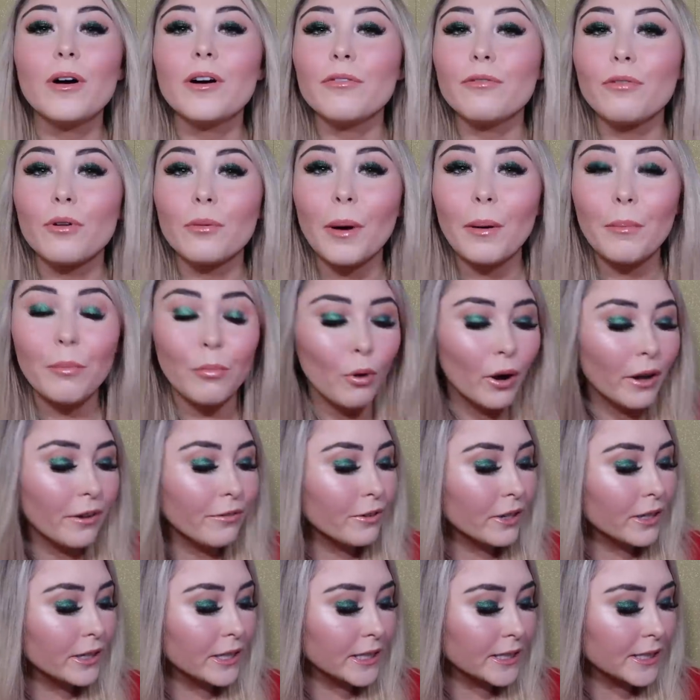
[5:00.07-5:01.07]
one for my
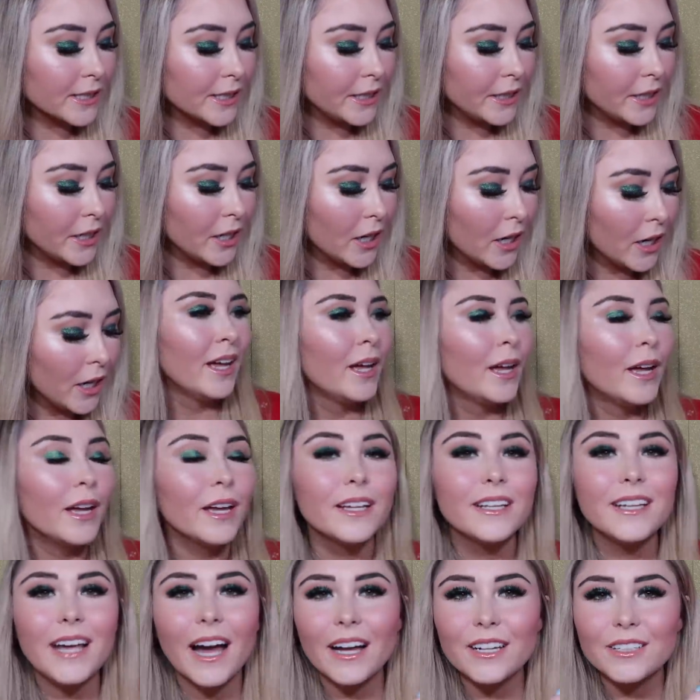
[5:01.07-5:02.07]
boyfriend this year.
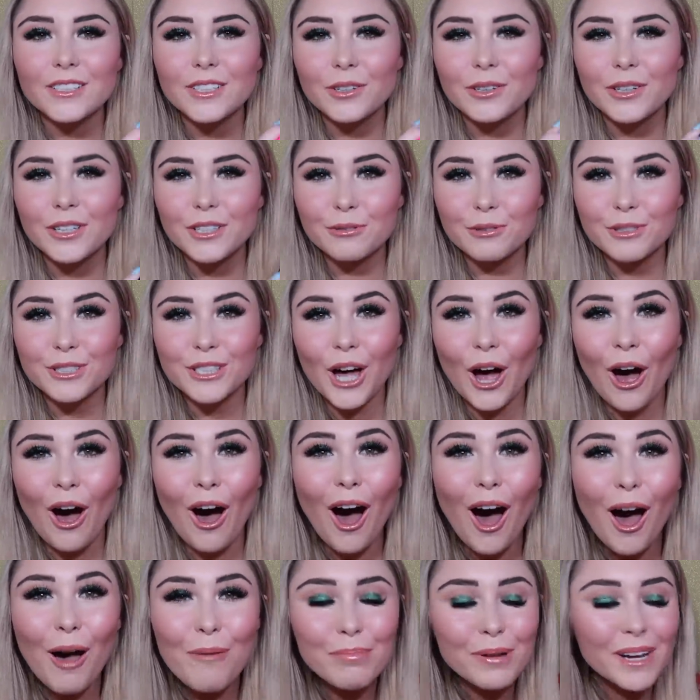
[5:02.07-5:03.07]
yeah, so this one's a
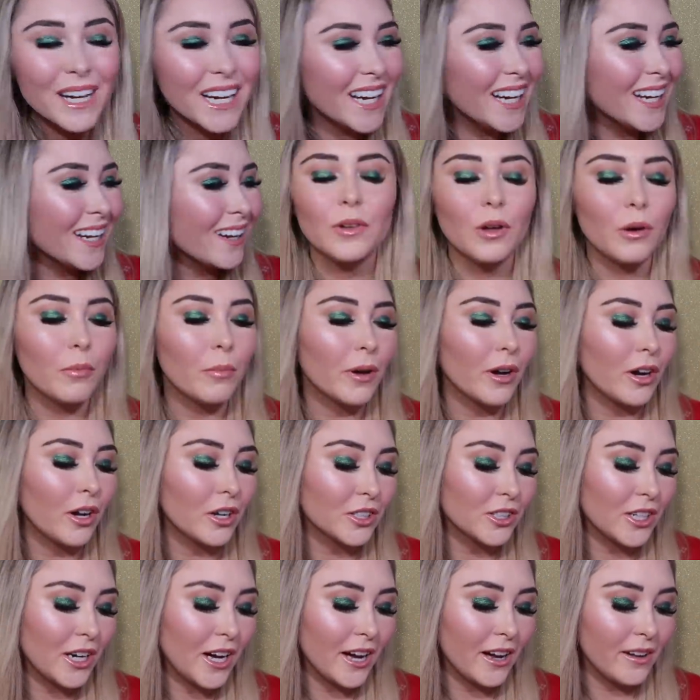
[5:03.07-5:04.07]
hot pink. Oh my
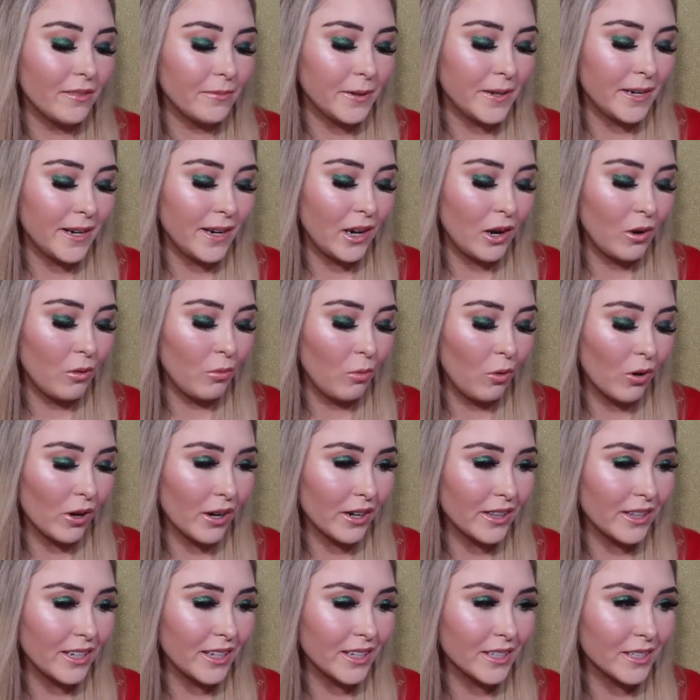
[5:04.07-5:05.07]
gosh, I have been
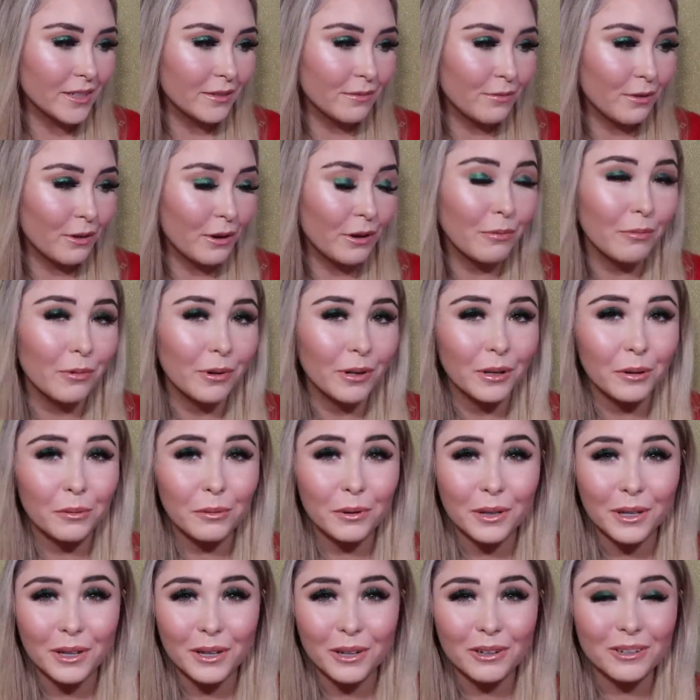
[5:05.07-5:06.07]
wanting this for a really,
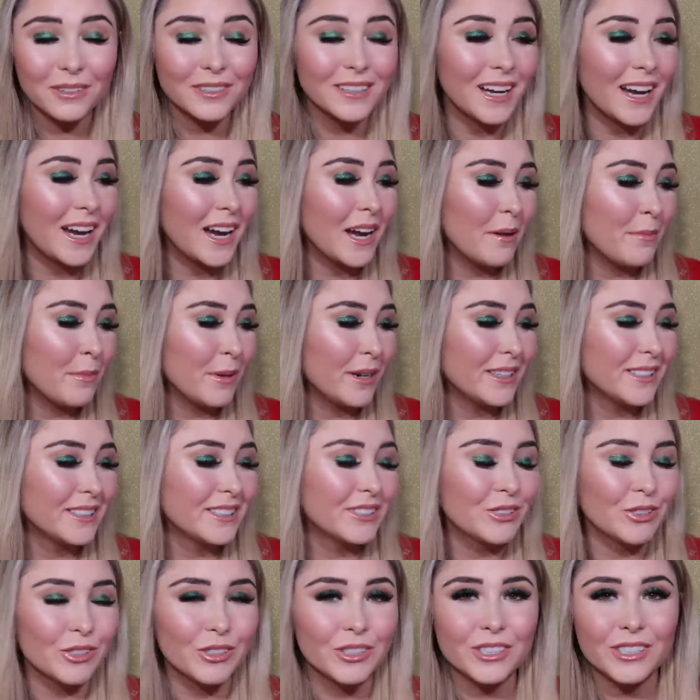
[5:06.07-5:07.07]
really long time, and
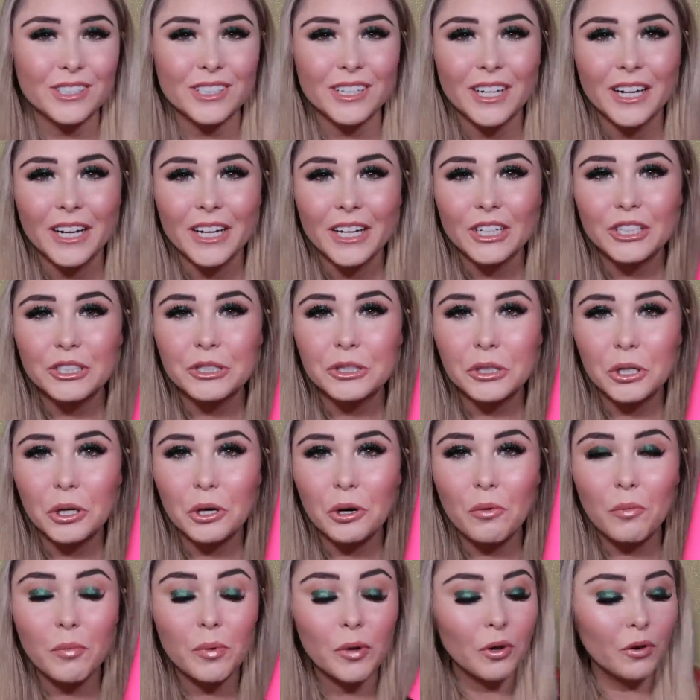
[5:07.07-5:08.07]
it's just
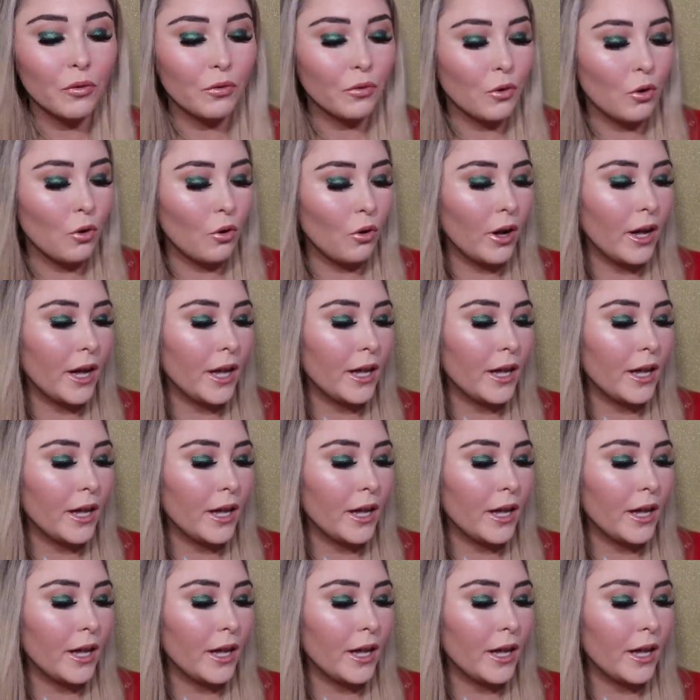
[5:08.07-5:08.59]
so beautiful.